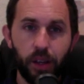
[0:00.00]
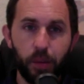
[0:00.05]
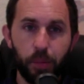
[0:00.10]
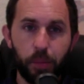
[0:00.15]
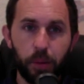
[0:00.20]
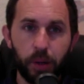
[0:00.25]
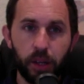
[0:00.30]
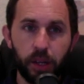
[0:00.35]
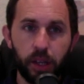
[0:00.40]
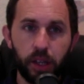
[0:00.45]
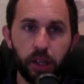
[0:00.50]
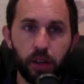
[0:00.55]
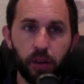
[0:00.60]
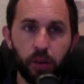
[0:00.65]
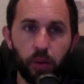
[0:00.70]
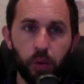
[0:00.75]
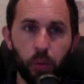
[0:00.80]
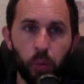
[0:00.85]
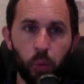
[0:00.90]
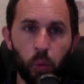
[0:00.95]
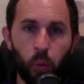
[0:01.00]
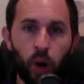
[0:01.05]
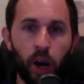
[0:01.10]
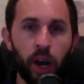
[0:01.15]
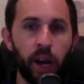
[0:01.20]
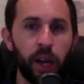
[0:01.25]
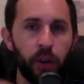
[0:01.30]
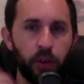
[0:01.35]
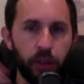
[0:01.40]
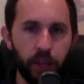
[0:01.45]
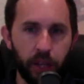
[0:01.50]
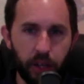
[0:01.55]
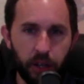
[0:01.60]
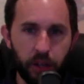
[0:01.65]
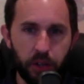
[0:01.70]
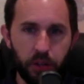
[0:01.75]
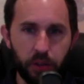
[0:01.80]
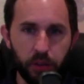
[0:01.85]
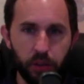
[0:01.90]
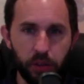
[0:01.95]
But why are they going
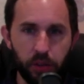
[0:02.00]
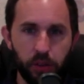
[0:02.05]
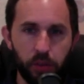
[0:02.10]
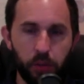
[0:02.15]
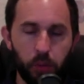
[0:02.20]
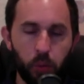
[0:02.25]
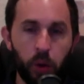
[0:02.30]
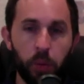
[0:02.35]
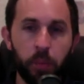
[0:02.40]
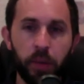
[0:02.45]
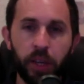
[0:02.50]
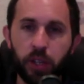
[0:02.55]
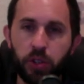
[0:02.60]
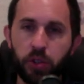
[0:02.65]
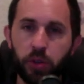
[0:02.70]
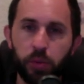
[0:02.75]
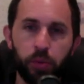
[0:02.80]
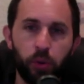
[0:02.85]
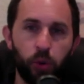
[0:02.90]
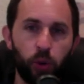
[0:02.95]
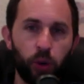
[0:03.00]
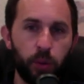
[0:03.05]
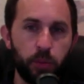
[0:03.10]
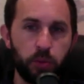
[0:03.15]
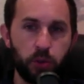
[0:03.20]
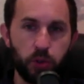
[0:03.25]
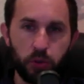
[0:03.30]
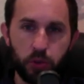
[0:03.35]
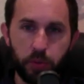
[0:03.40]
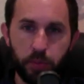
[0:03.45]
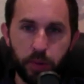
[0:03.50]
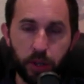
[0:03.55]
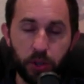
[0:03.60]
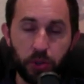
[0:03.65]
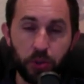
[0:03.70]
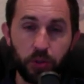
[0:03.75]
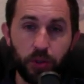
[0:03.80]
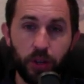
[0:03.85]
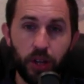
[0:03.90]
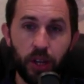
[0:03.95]
to do it? What makes your program so
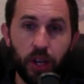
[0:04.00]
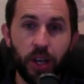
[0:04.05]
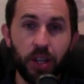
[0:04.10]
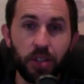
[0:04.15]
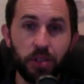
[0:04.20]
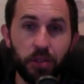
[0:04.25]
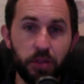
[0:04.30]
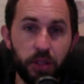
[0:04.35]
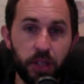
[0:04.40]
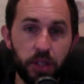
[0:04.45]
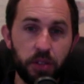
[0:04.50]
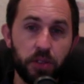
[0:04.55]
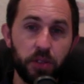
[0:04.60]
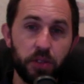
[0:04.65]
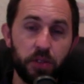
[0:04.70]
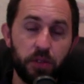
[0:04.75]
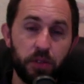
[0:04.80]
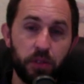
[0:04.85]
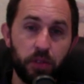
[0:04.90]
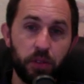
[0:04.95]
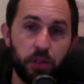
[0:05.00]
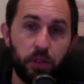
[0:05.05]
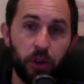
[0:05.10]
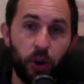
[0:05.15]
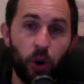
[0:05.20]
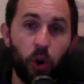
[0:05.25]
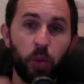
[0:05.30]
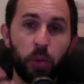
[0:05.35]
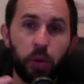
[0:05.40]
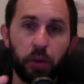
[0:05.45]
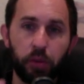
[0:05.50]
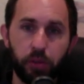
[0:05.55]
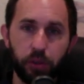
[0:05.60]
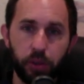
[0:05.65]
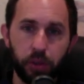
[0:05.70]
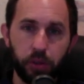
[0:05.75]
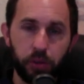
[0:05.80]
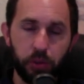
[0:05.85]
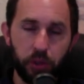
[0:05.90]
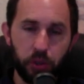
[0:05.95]
special? So this is the homework for
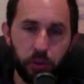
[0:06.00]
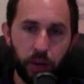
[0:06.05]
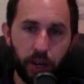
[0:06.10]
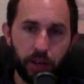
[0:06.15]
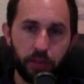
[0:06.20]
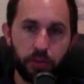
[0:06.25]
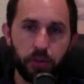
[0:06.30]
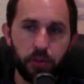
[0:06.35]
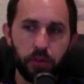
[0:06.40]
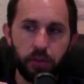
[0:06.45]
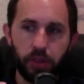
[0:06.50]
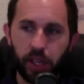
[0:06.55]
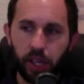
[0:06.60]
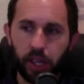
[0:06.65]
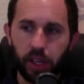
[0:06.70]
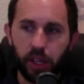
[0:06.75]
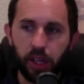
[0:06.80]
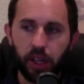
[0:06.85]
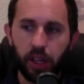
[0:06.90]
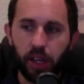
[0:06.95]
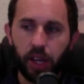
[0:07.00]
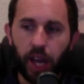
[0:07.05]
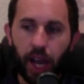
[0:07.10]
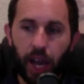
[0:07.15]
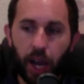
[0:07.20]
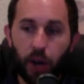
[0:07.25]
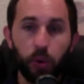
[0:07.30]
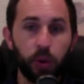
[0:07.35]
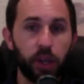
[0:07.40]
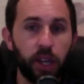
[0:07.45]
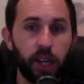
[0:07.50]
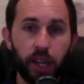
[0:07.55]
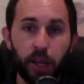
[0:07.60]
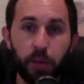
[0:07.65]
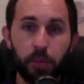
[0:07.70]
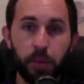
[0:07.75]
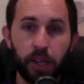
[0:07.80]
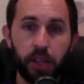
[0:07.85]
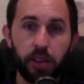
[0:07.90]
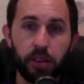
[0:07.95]
you. You have to think, how can I
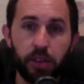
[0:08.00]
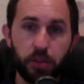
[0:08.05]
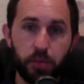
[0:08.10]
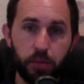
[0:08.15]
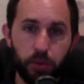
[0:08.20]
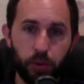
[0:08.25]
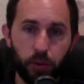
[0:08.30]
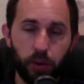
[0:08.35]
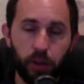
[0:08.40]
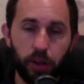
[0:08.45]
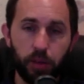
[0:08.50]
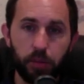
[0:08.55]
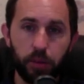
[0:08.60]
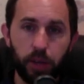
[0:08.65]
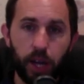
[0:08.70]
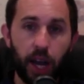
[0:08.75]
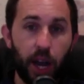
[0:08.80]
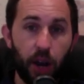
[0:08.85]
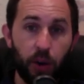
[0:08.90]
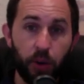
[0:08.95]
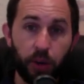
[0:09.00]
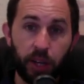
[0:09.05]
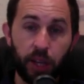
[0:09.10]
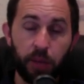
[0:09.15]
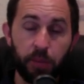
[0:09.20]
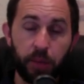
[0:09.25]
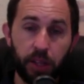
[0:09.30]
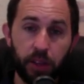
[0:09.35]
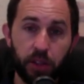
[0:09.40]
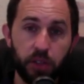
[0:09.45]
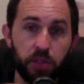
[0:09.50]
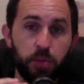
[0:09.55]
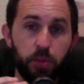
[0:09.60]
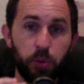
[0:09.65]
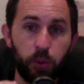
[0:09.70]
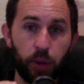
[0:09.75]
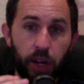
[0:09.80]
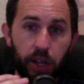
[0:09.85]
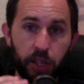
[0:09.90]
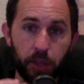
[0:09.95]
make this program? How can I make this
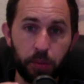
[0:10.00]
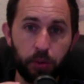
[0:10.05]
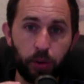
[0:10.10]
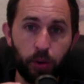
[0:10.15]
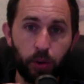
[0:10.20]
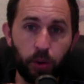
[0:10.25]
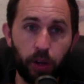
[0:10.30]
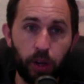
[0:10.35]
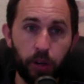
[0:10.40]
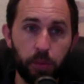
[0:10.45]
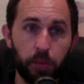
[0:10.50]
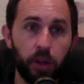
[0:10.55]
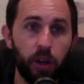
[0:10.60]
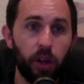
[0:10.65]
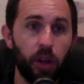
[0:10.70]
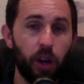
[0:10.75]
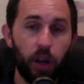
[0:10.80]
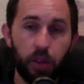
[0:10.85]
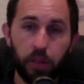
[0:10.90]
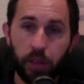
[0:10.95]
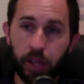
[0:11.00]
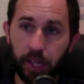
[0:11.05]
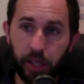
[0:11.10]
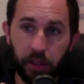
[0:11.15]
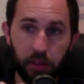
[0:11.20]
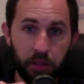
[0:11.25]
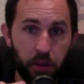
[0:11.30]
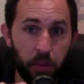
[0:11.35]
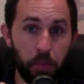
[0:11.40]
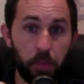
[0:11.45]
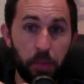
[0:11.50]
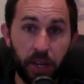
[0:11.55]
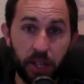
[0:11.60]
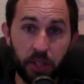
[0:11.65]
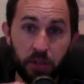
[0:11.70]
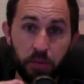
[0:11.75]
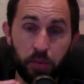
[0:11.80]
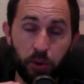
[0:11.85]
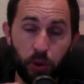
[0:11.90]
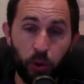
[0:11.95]
Bugatti program like the
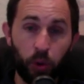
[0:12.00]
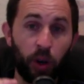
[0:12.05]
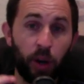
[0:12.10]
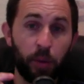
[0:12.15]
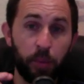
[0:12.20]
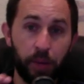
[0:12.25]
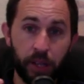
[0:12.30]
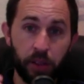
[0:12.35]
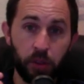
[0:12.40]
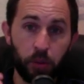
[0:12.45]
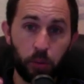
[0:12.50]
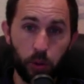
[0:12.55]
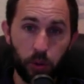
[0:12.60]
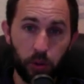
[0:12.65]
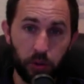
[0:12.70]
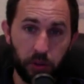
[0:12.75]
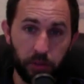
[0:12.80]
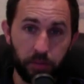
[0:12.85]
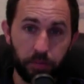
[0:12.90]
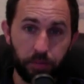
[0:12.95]
best program in the world,